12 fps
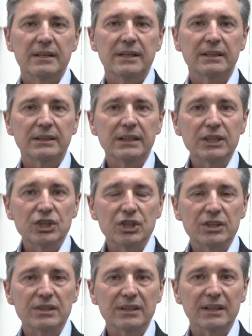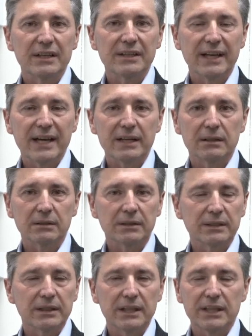that teaches an adult,
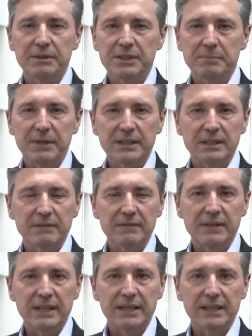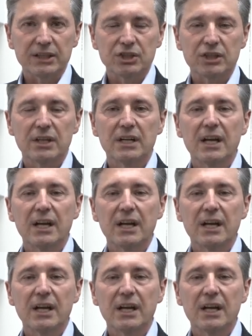irrespective of their age,